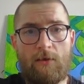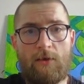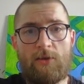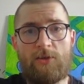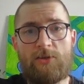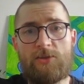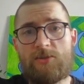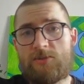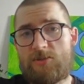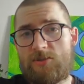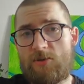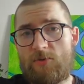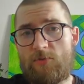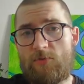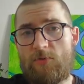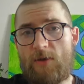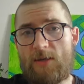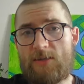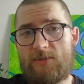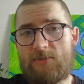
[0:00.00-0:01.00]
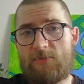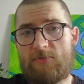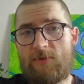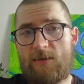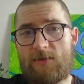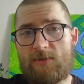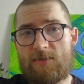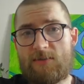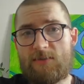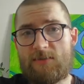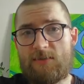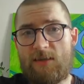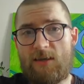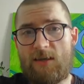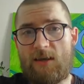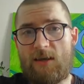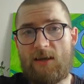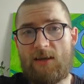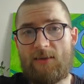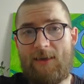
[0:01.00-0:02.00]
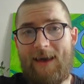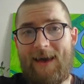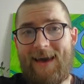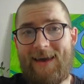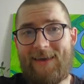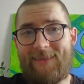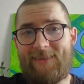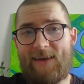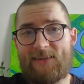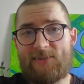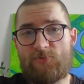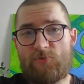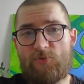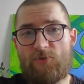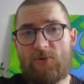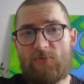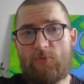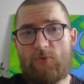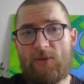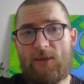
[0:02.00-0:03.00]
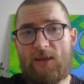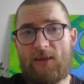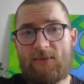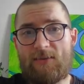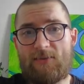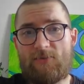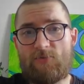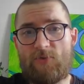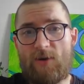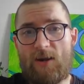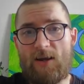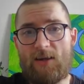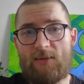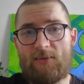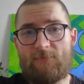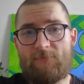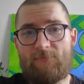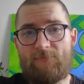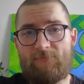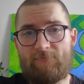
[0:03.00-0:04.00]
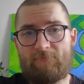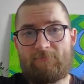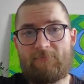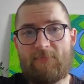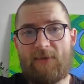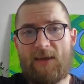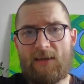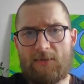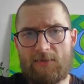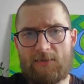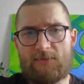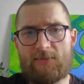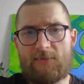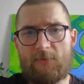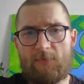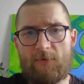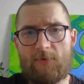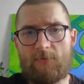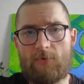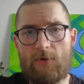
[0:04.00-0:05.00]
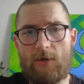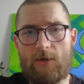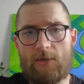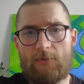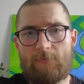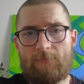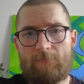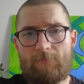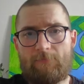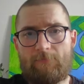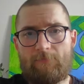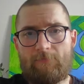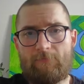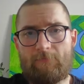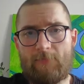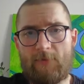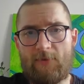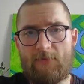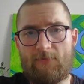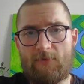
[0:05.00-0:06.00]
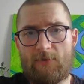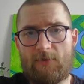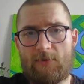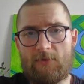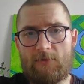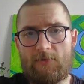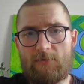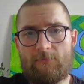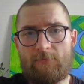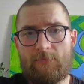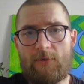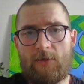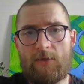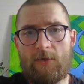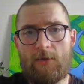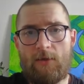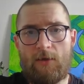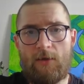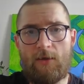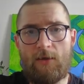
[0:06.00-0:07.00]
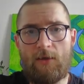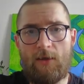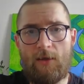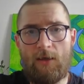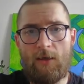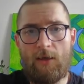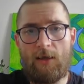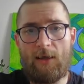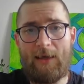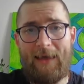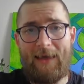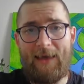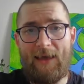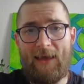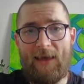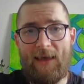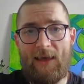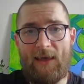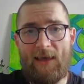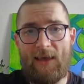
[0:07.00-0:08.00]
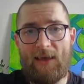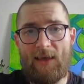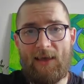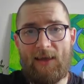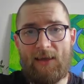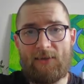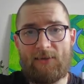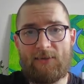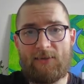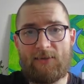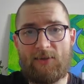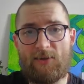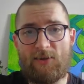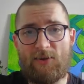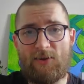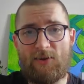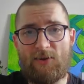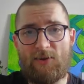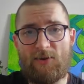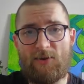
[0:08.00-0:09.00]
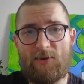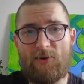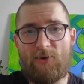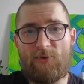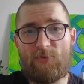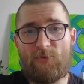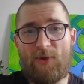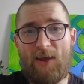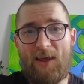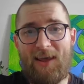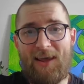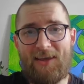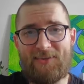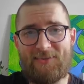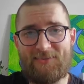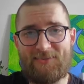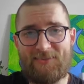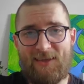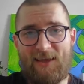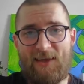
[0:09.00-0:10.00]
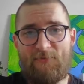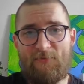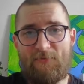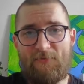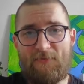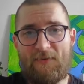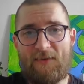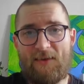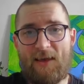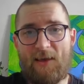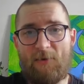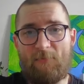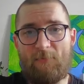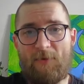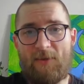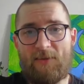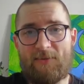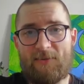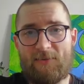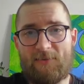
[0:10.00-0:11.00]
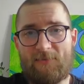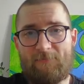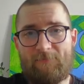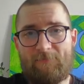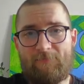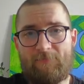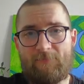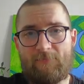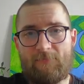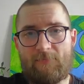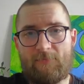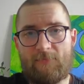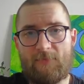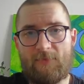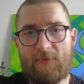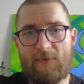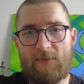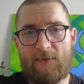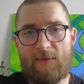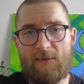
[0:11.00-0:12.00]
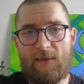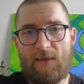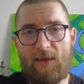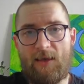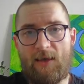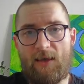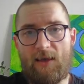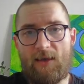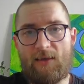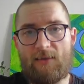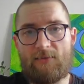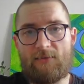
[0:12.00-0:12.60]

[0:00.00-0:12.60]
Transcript: So as you can see, it highlights what I did right. I did something right, even here. It grays everything I omitted, and